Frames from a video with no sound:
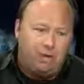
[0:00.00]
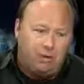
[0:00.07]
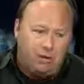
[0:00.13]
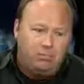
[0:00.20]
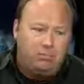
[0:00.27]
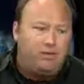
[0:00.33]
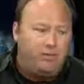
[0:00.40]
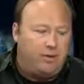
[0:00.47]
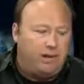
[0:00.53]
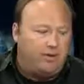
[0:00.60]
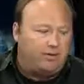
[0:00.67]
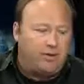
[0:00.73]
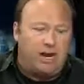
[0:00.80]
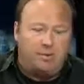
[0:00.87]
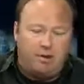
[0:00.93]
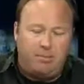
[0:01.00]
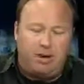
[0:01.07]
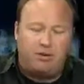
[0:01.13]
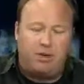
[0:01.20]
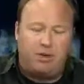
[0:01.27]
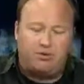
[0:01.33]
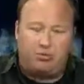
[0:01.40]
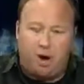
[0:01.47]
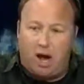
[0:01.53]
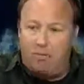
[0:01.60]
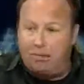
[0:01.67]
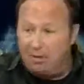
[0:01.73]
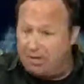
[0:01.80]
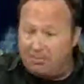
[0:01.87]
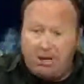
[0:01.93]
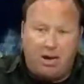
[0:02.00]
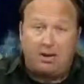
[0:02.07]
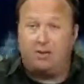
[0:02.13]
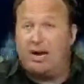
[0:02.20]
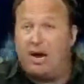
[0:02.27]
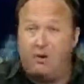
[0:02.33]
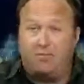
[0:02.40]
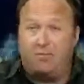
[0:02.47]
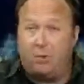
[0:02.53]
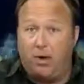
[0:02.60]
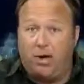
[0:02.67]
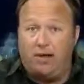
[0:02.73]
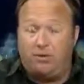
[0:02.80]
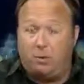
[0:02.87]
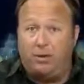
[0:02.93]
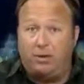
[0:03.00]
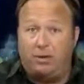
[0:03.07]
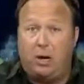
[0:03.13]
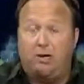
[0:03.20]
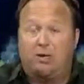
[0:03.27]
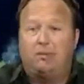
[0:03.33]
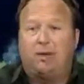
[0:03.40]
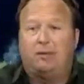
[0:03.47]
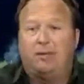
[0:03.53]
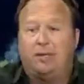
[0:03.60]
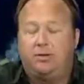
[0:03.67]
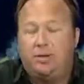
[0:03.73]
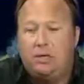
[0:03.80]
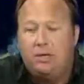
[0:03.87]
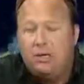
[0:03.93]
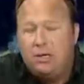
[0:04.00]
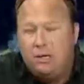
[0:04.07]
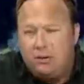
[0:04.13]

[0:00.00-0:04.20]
a little bit in the next segment about Dennis Rodman, because I've been out of town for a week and haven't really talked about this.